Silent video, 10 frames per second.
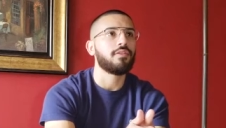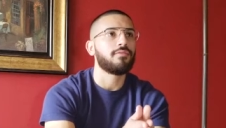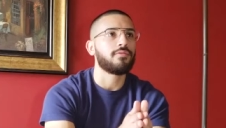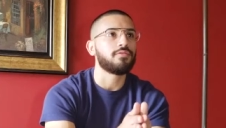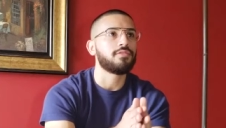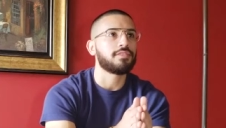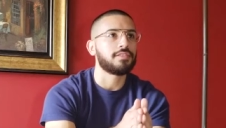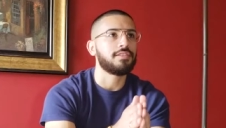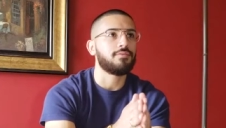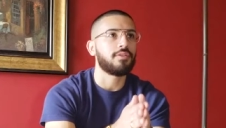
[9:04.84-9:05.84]
for you to
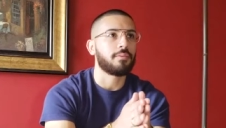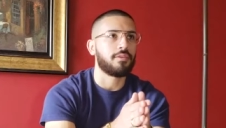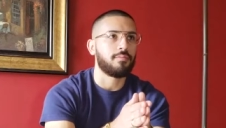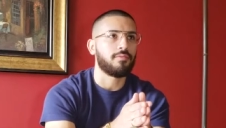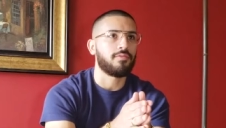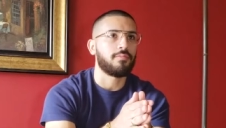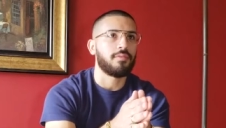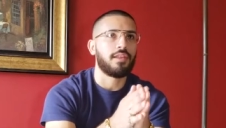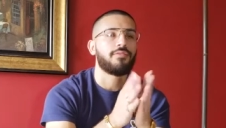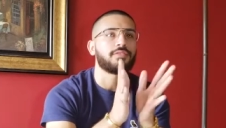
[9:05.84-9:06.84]
see where I'm coming from. Yeah.
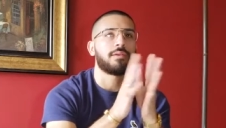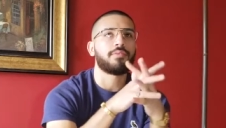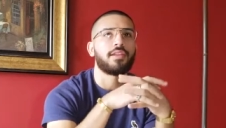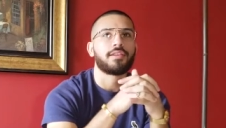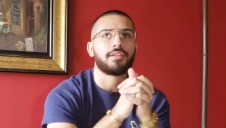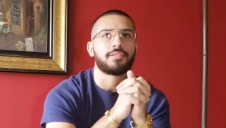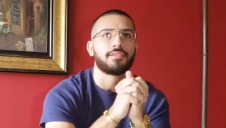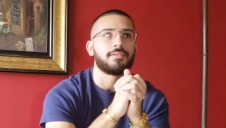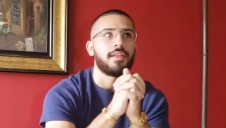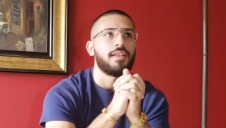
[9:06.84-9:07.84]
Like for example, like let's yeah,
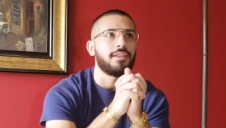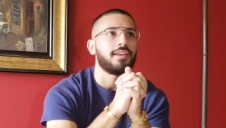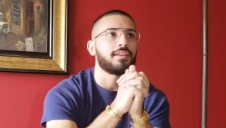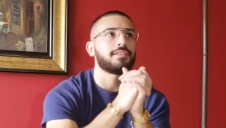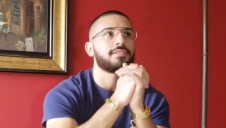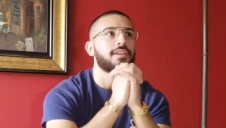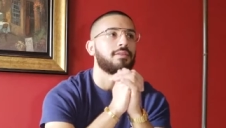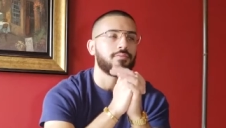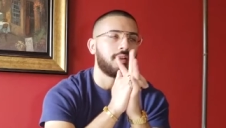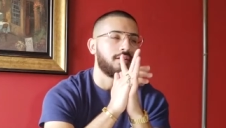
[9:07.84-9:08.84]
like, let's say I,
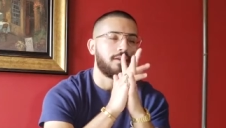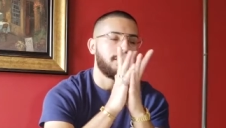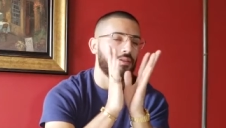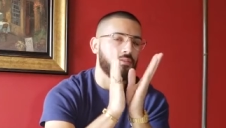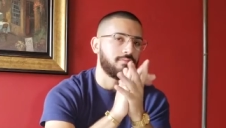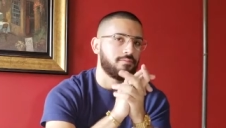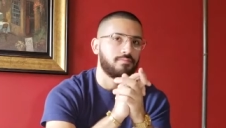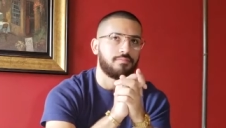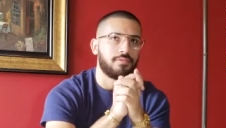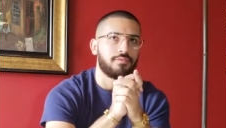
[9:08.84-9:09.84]
uh, I like
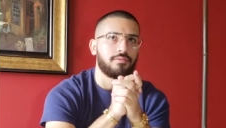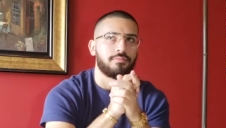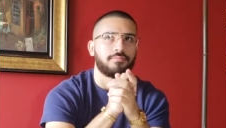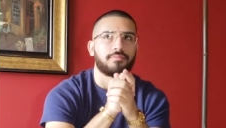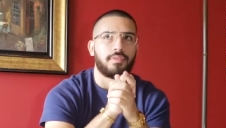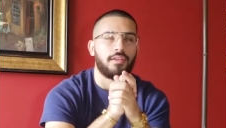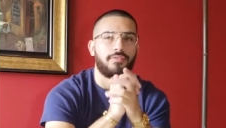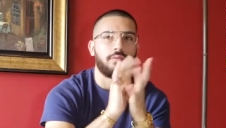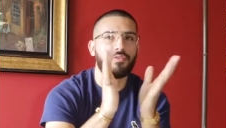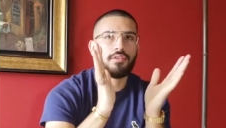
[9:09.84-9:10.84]
you know if
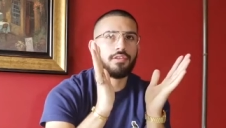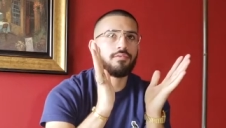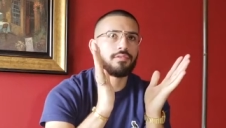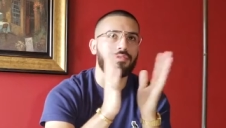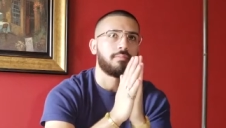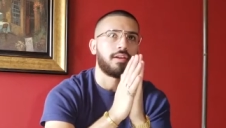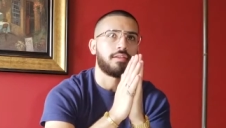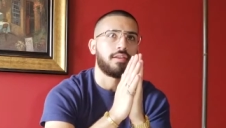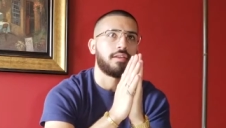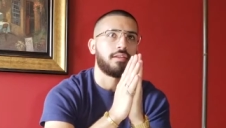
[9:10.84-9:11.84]
I want to deal with
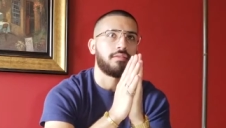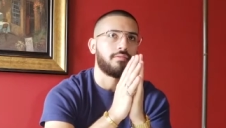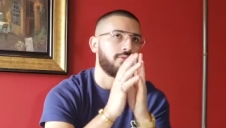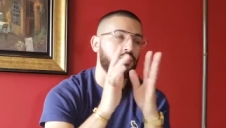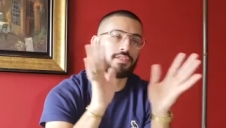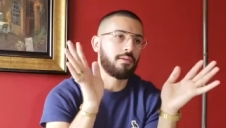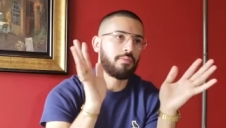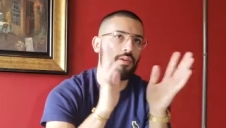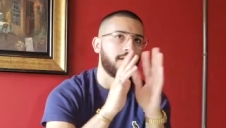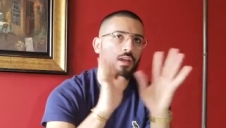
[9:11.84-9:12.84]
somebody and for example,
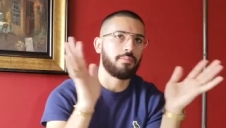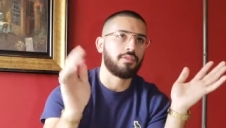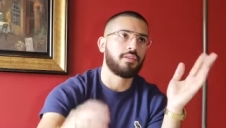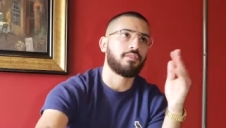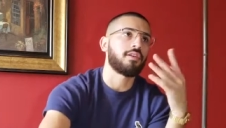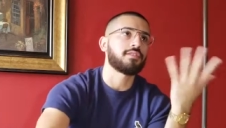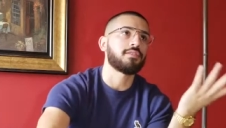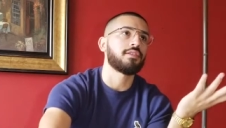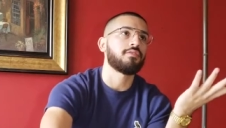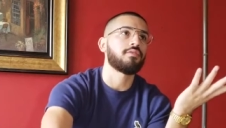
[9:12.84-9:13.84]
right, hypothetical, I
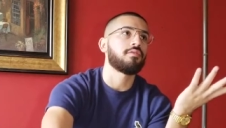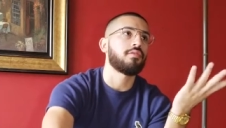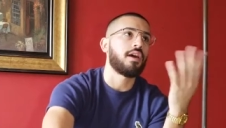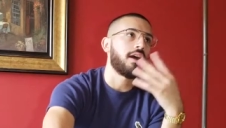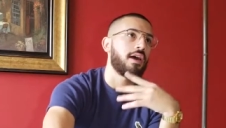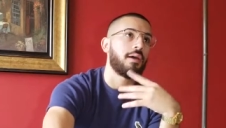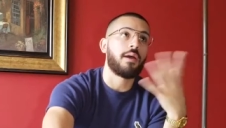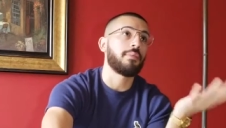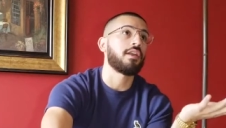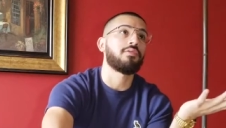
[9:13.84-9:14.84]
say you know I
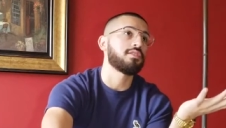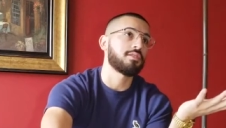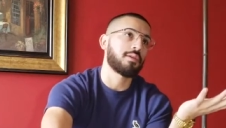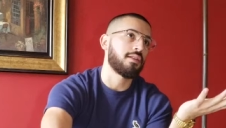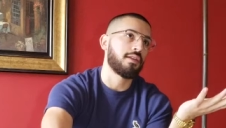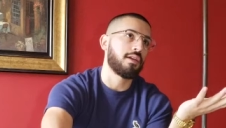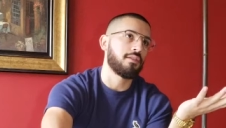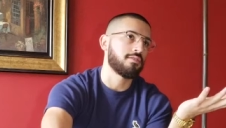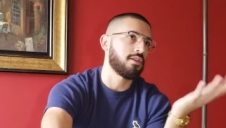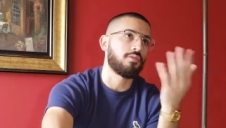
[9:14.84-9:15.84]
I'm not a relationship kind of guy,
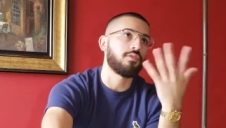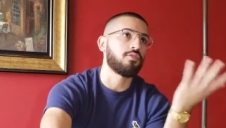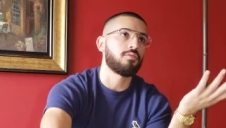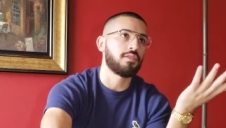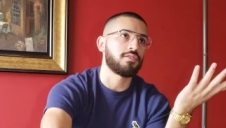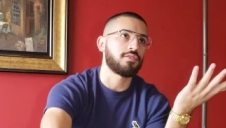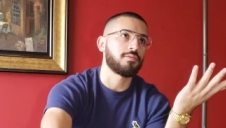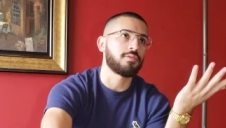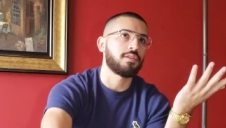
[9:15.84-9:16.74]
so I don't want no relationships.